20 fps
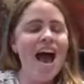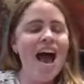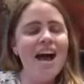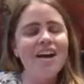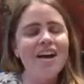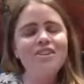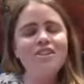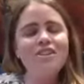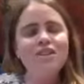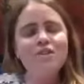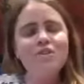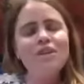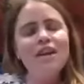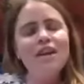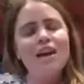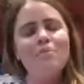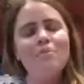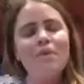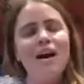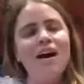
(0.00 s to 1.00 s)
How do you
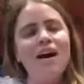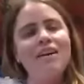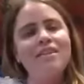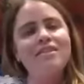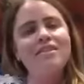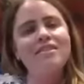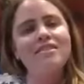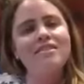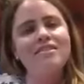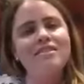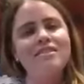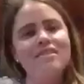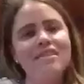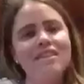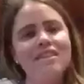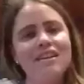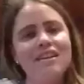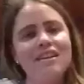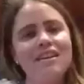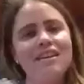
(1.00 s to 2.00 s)
get past
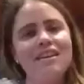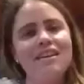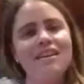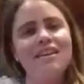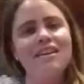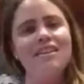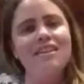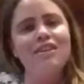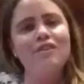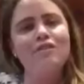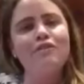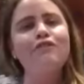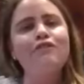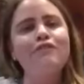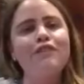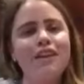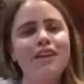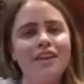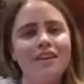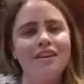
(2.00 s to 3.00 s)
the
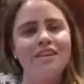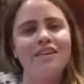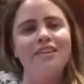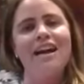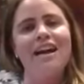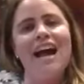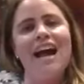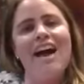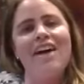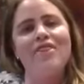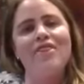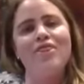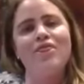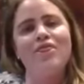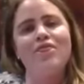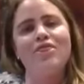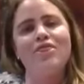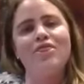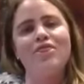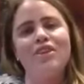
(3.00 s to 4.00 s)
fear
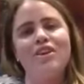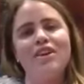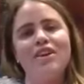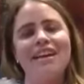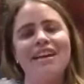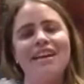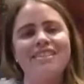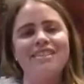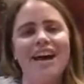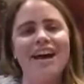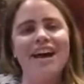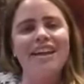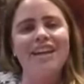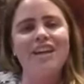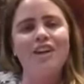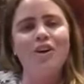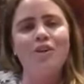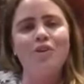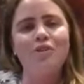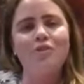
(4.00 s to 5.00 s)
and the
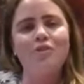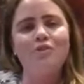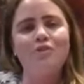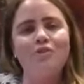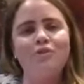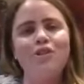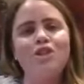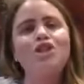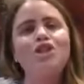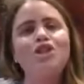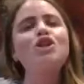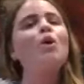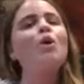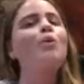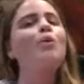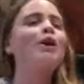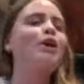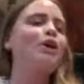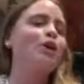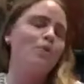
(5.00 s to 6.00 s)
anxiety of
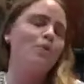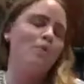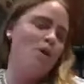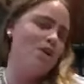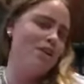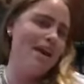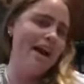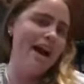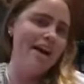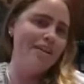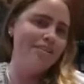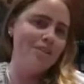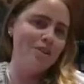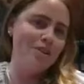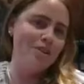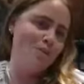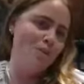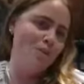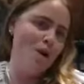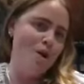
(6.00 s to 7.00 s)
showing your work out to
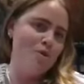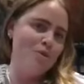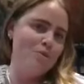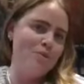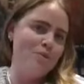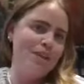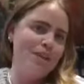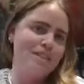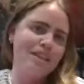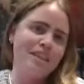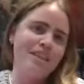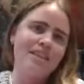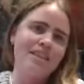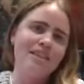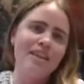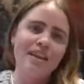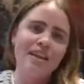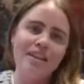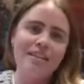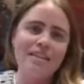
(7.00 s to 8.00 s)
the world? Because I think
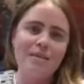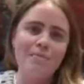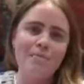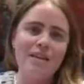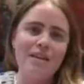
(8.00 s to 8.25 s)
that is